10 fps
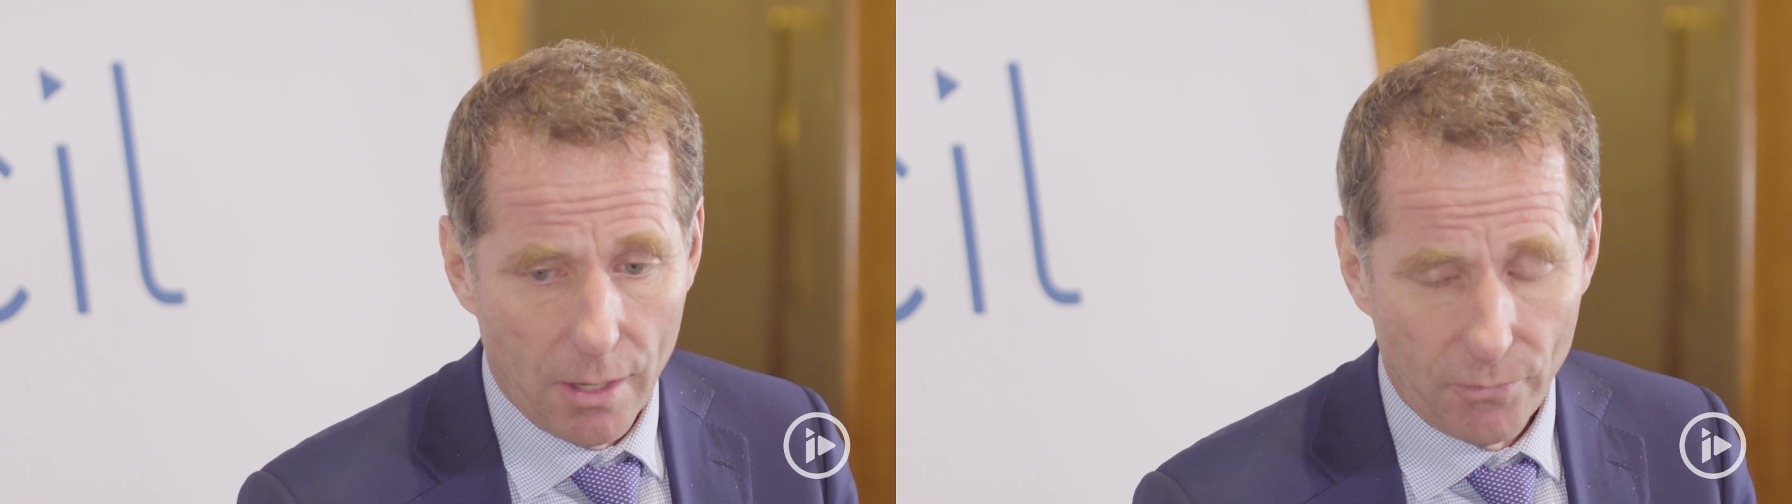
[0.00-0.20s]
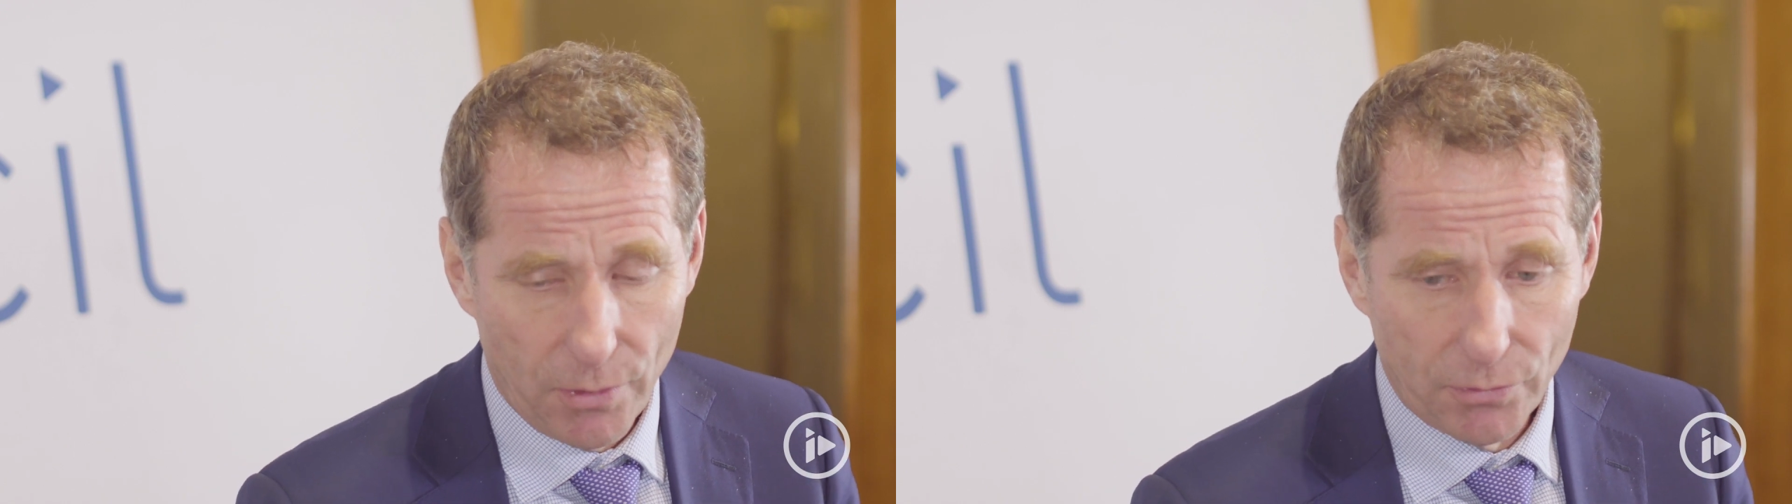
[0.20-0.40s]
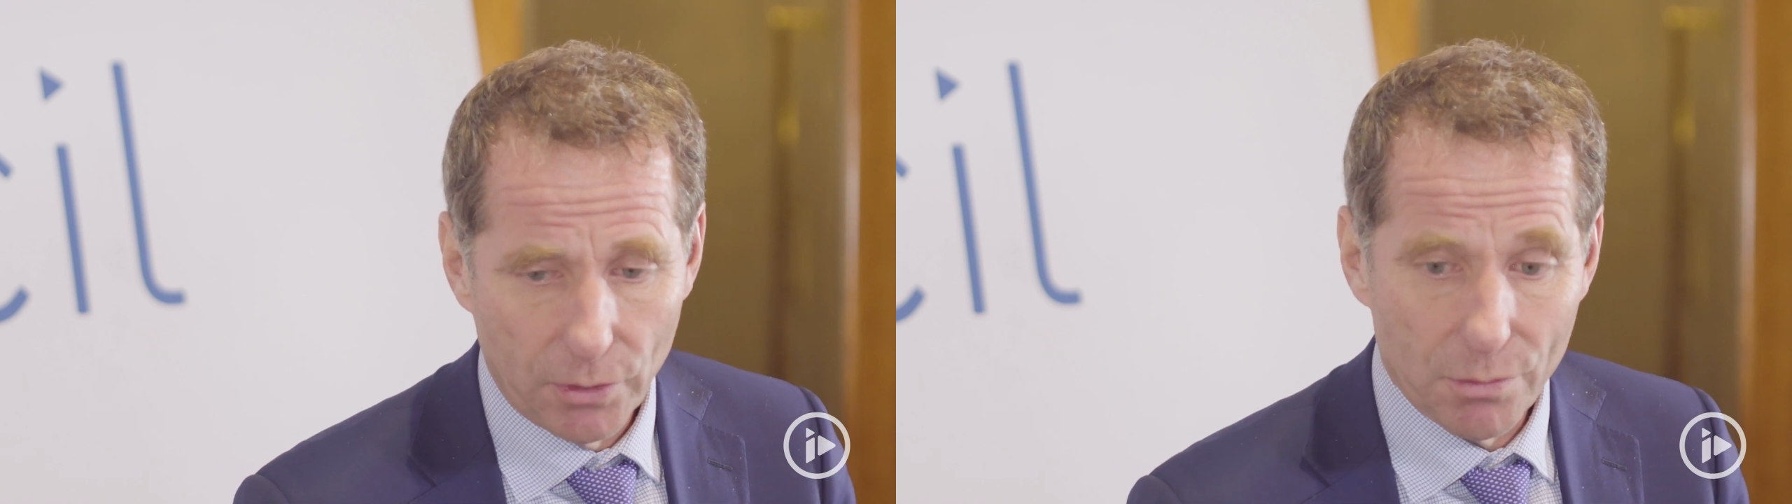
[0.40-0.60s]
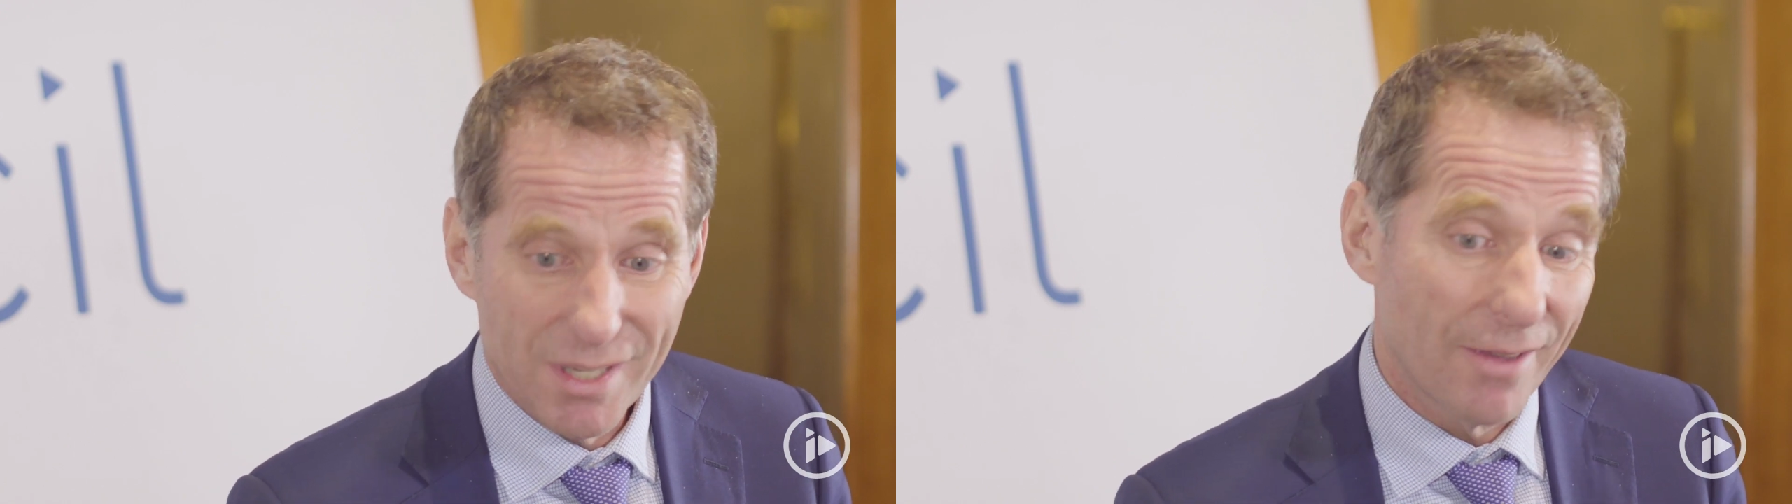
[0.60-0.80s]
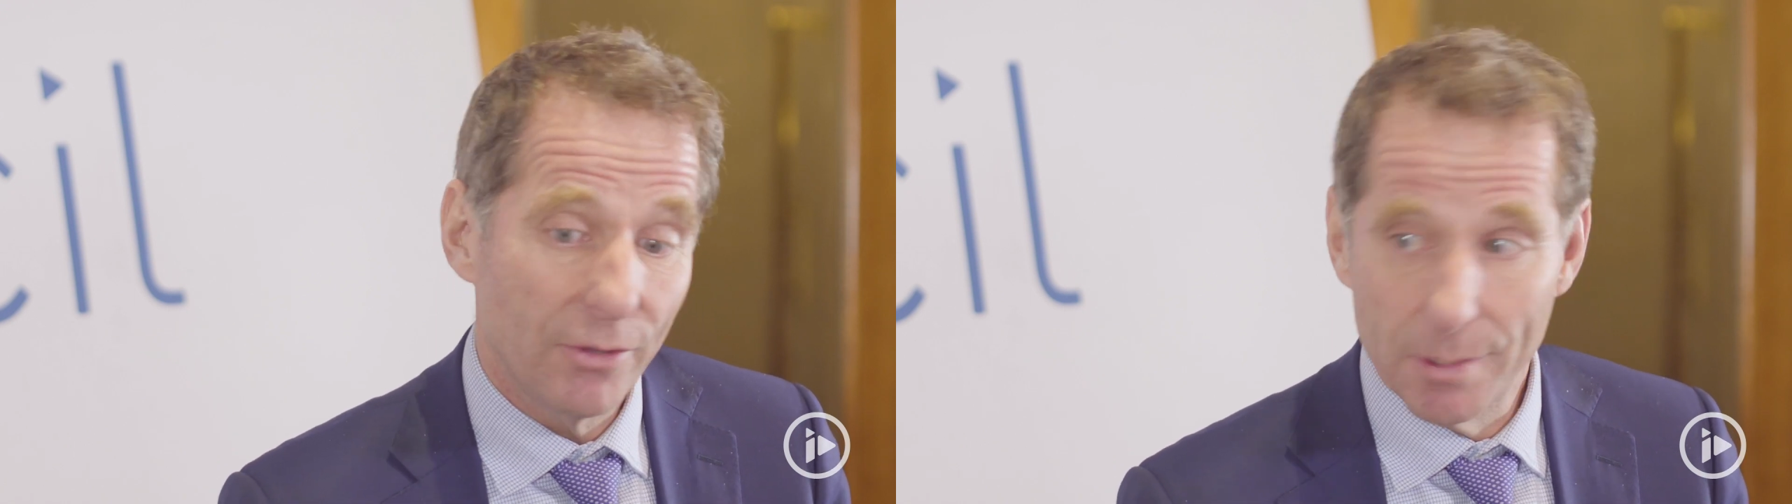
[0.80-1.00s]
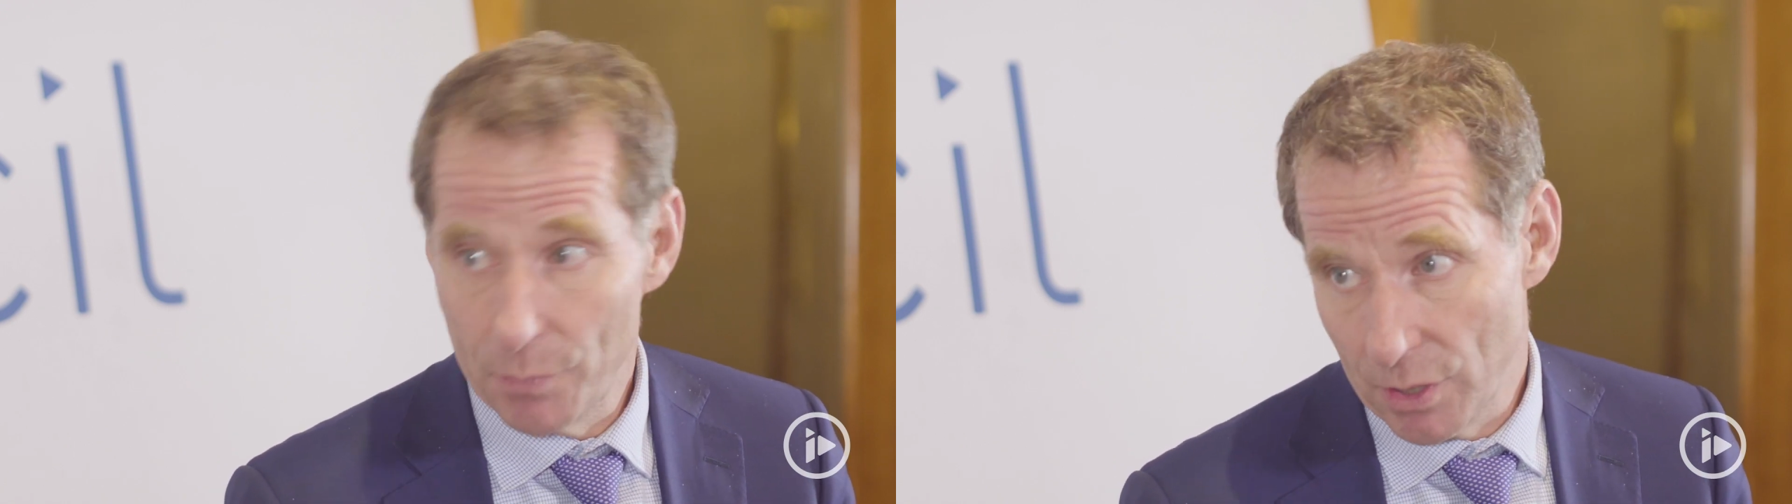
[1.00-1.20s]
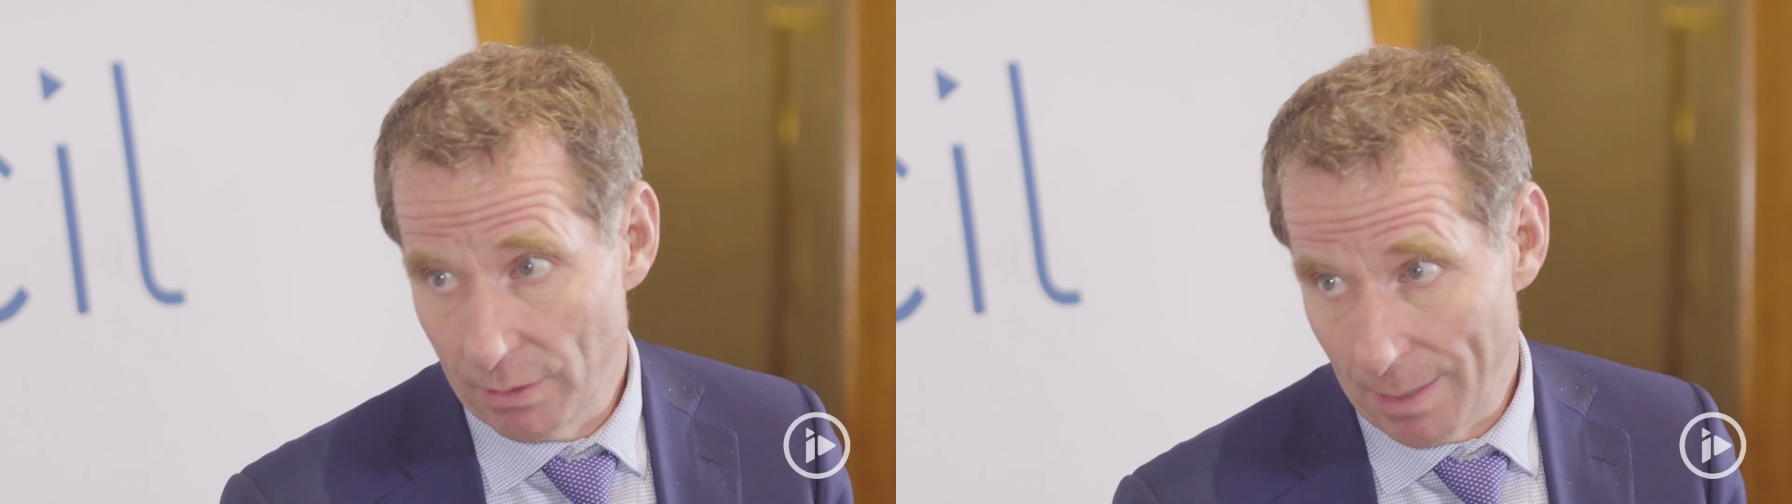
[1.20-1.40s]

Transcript: 50 to 70%